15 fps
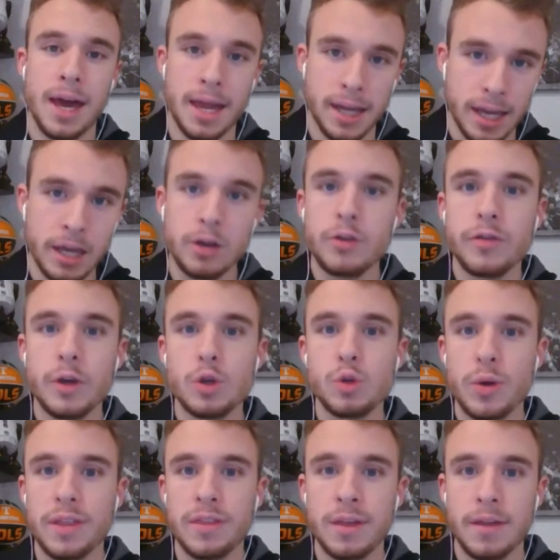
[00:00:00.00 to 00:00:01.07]
And he interviews
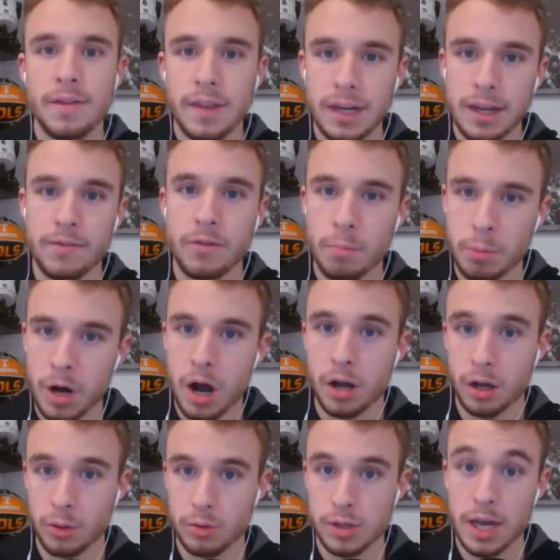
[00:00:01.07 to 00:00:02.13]
with the Denver
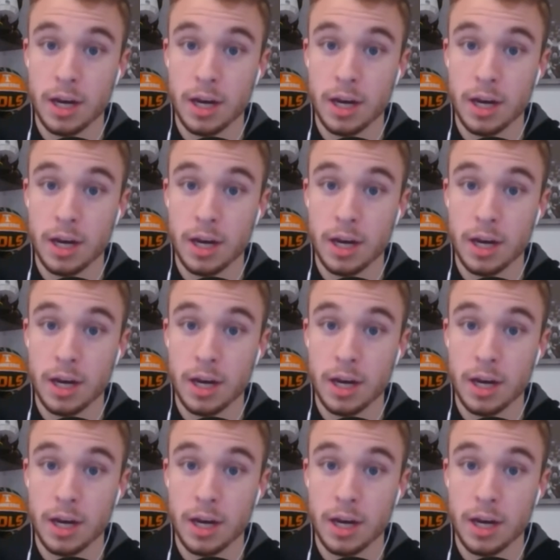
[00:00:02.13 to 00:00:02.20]
Broncos.